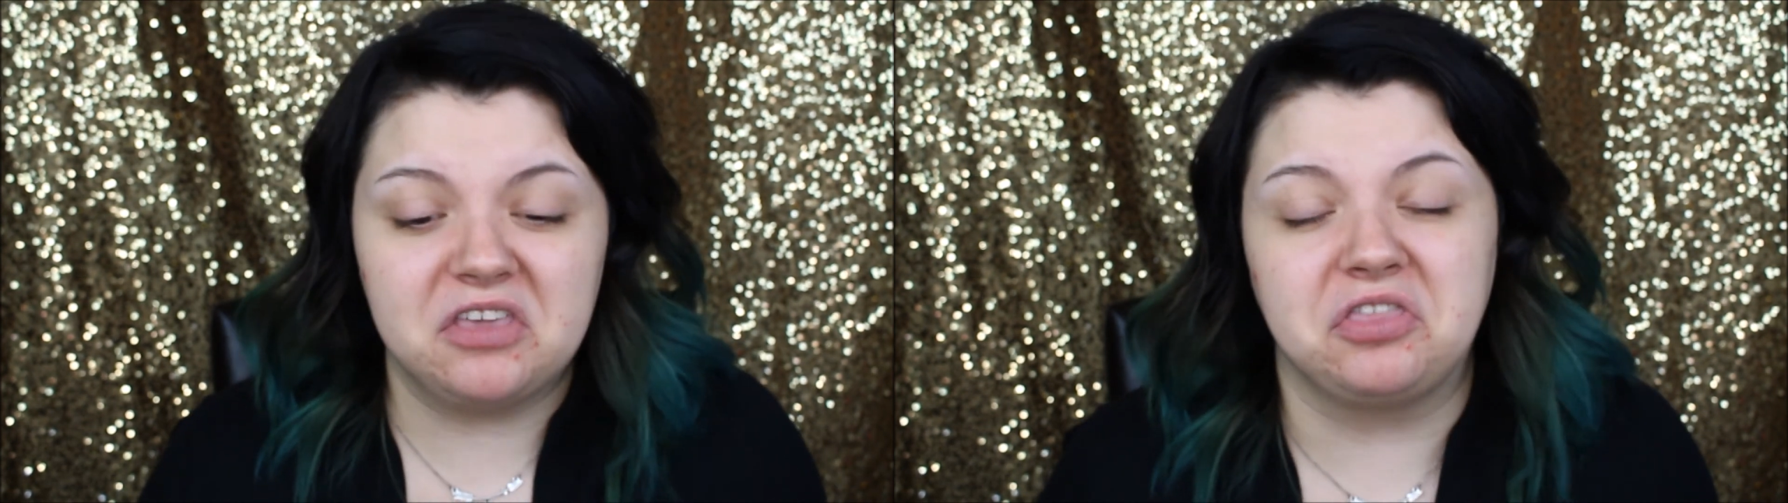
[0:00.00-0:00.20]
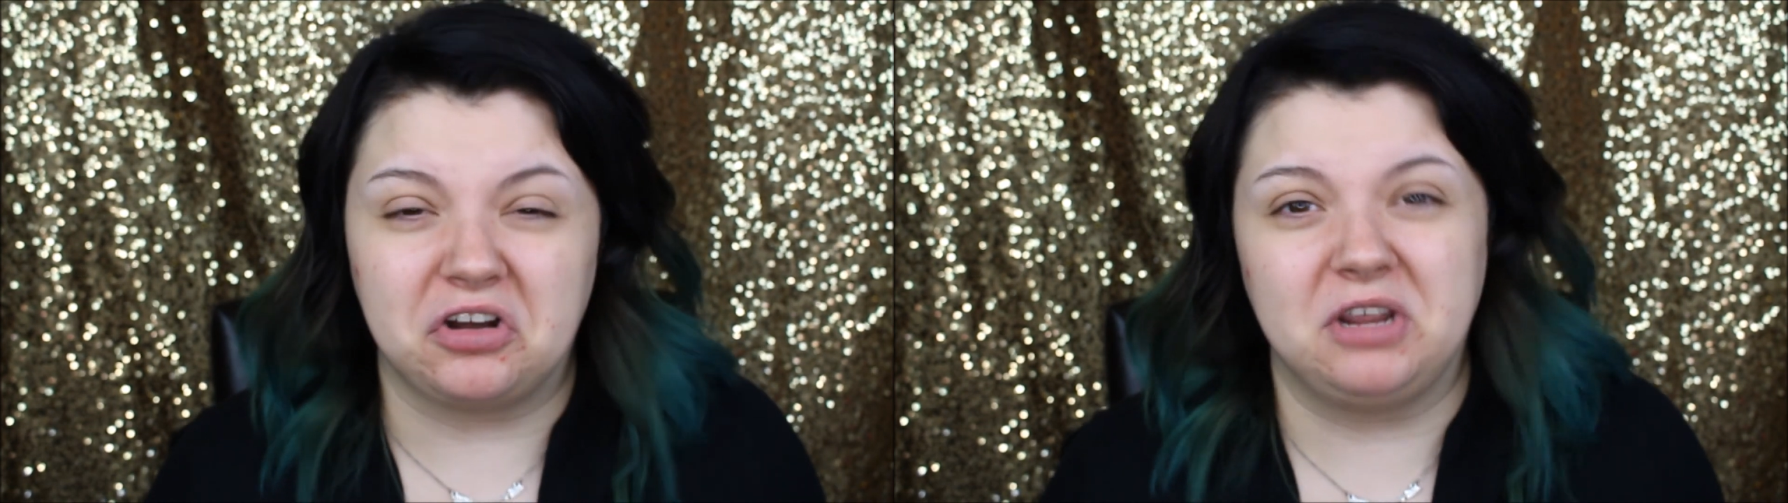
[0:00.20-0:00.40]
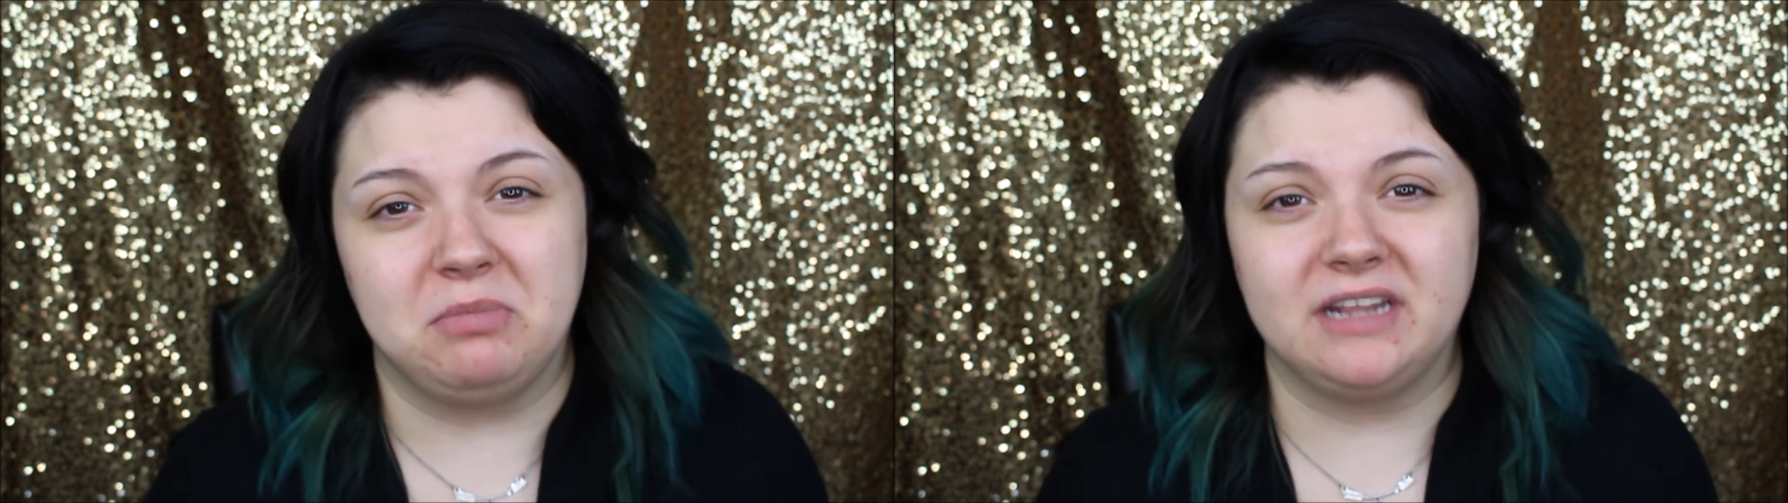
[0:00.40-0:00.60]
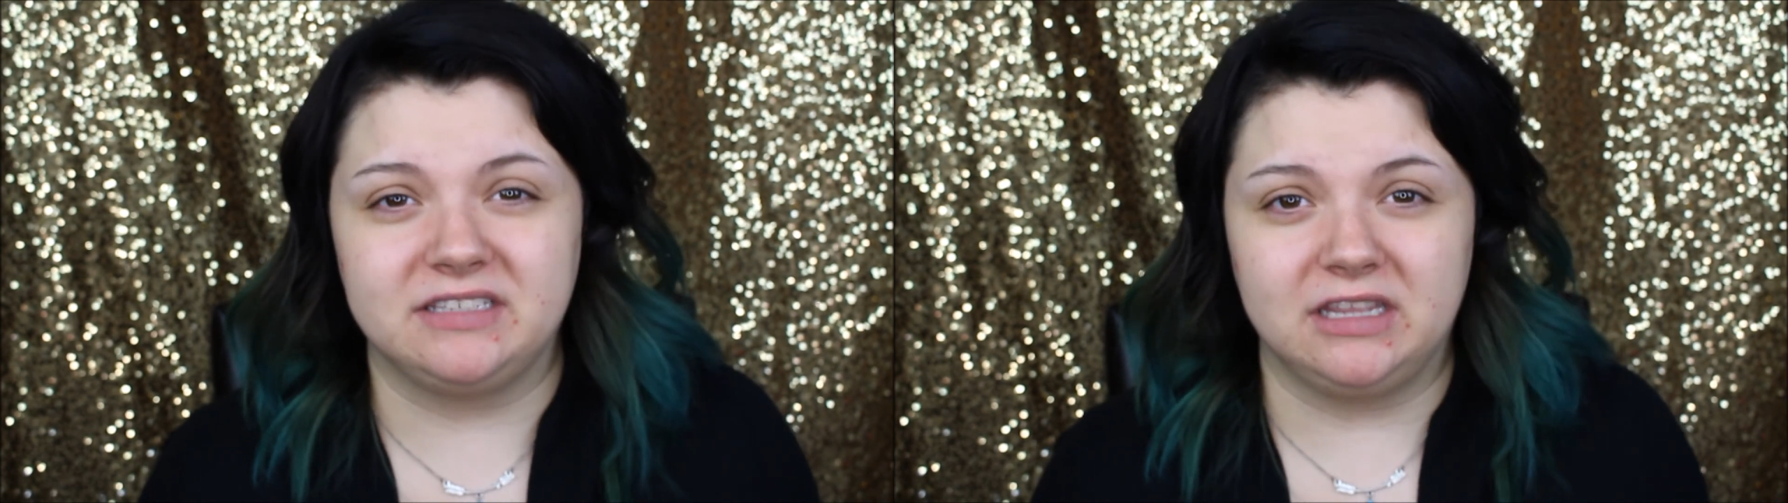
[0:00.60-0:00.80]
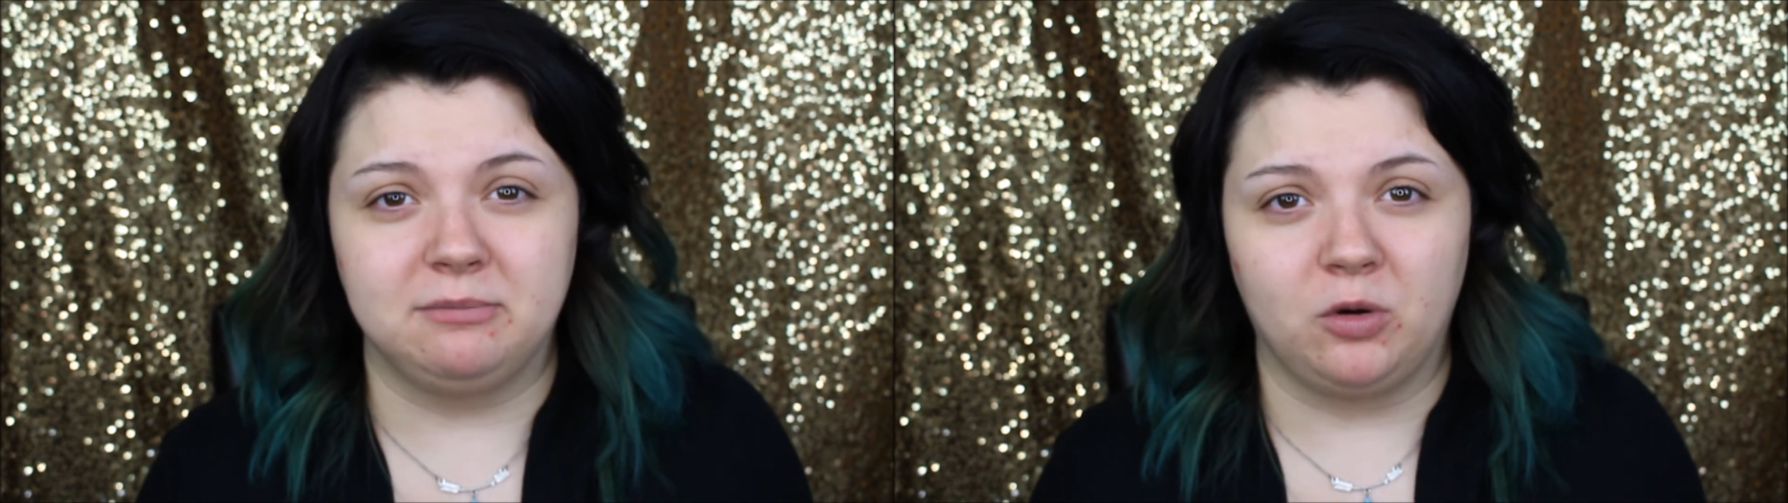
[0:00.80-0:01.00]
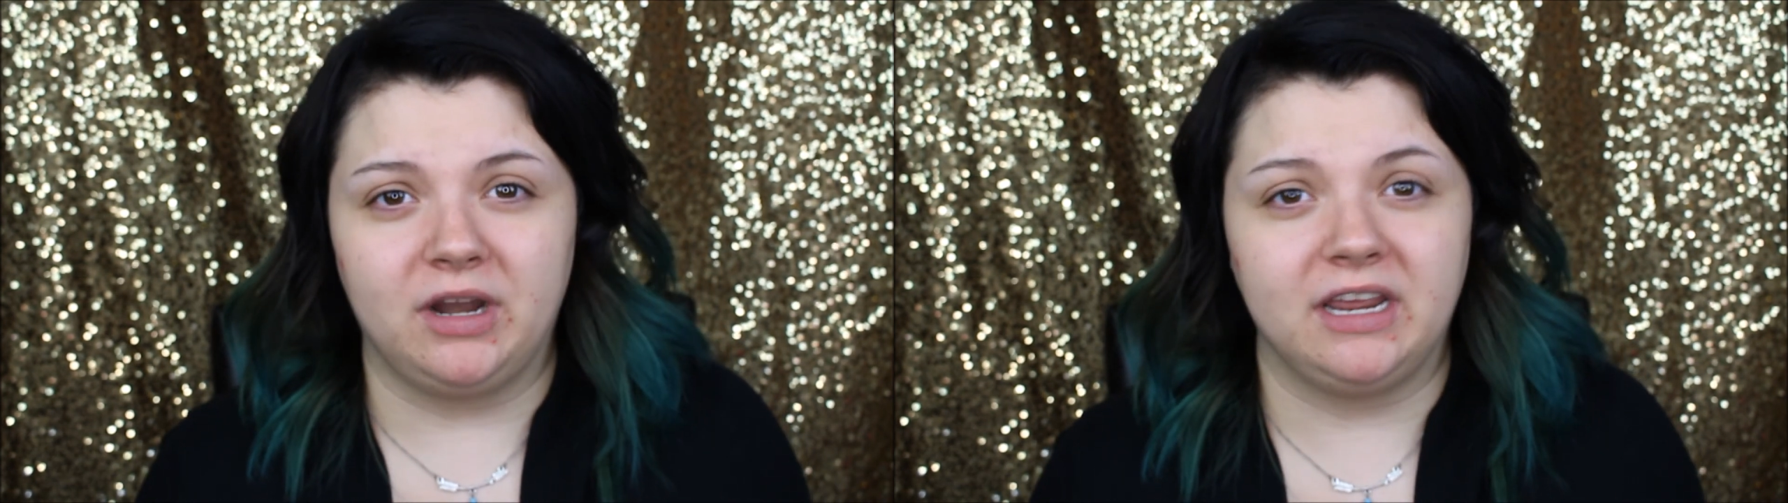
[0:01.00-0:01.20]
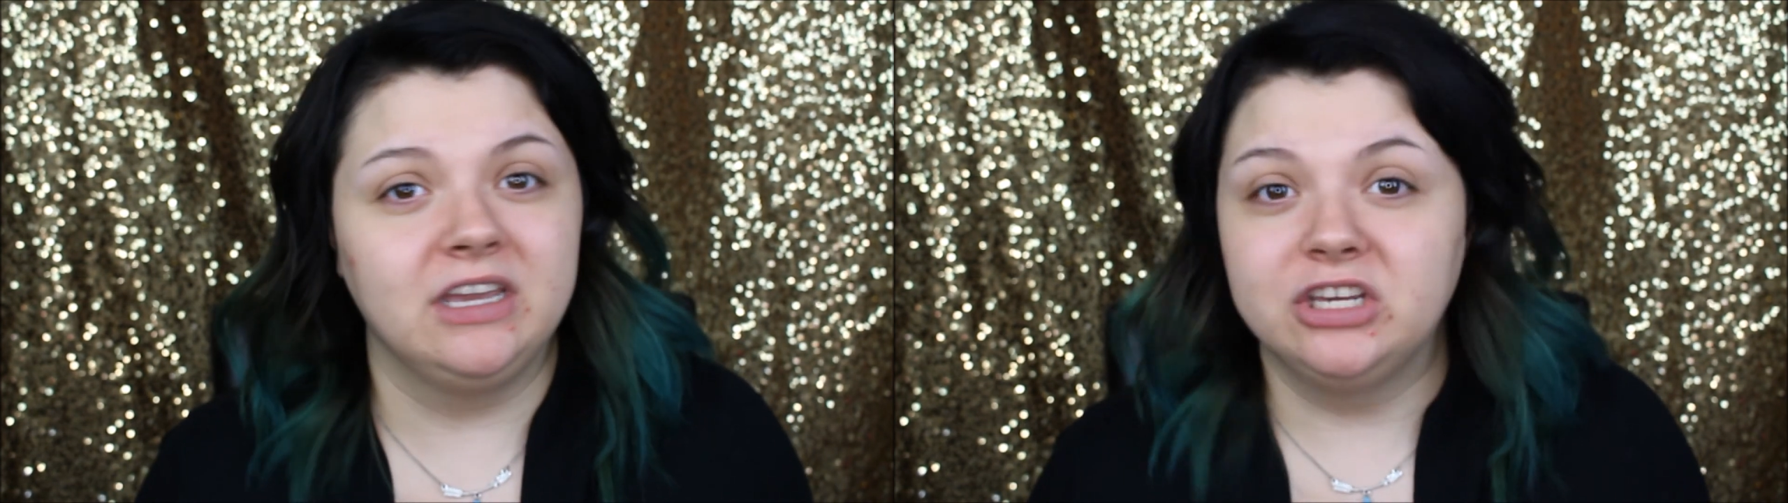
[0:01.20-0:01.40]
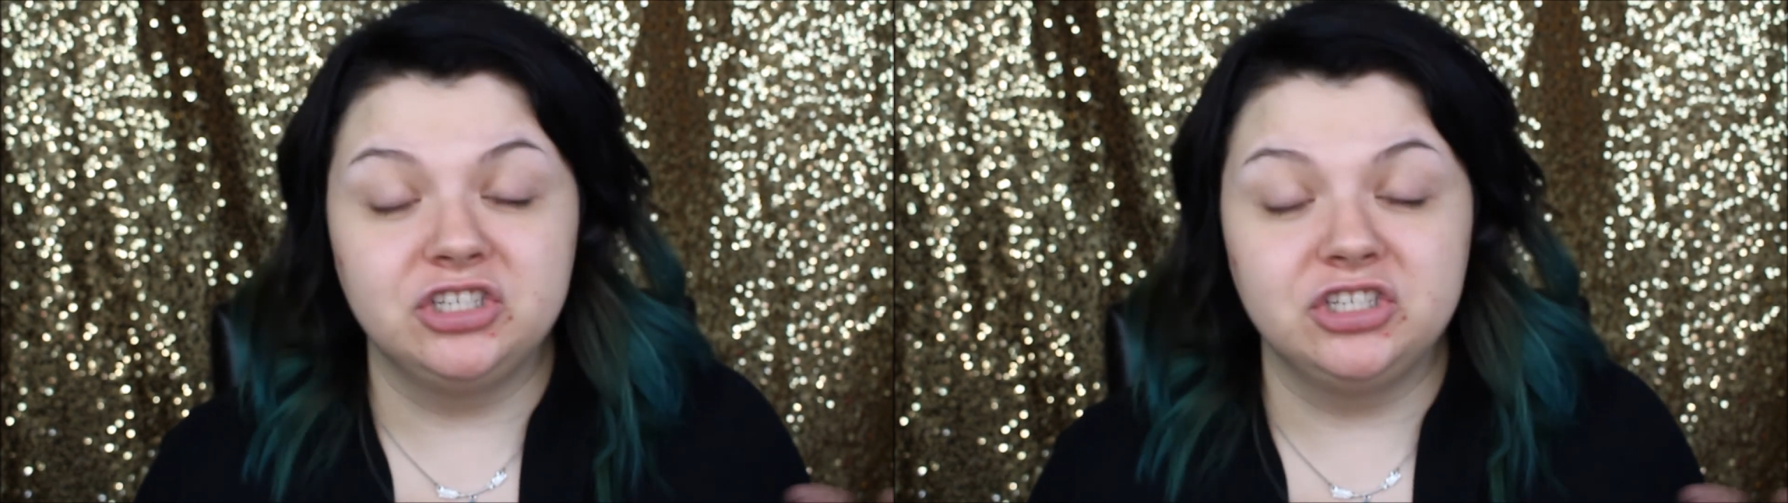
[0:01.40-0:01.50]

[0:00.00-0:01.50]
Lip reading: 30 minutes in the morning